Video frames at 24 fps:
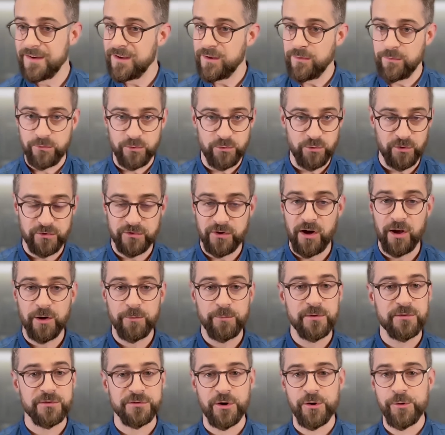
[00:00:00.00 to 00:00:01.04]
through
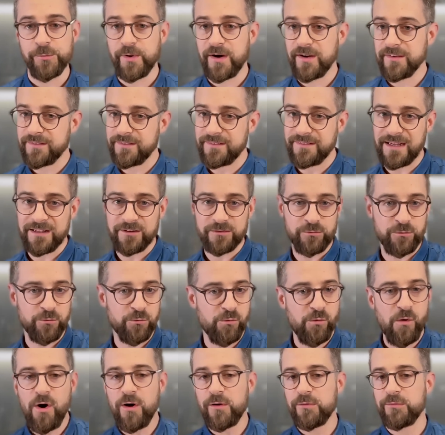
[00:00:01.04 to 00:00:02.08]
autonomous robots that
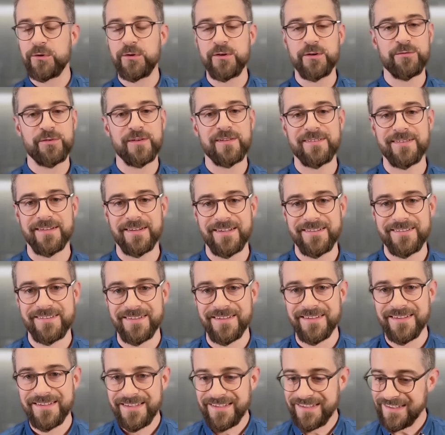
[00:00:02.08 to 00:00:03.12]
walk through the
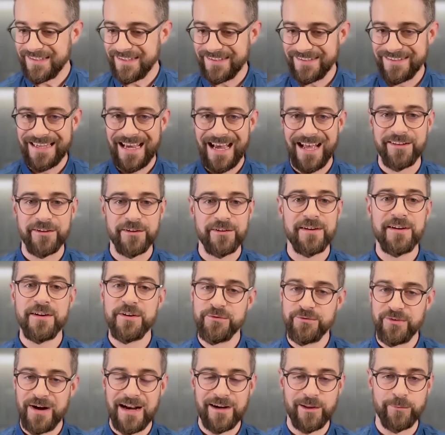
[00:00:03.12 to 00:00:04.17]
facility and gather
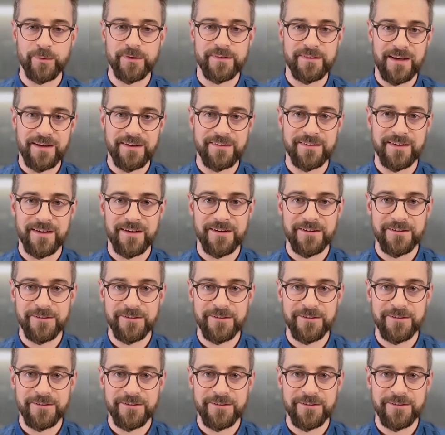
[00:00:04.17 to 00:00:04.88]
valuable data.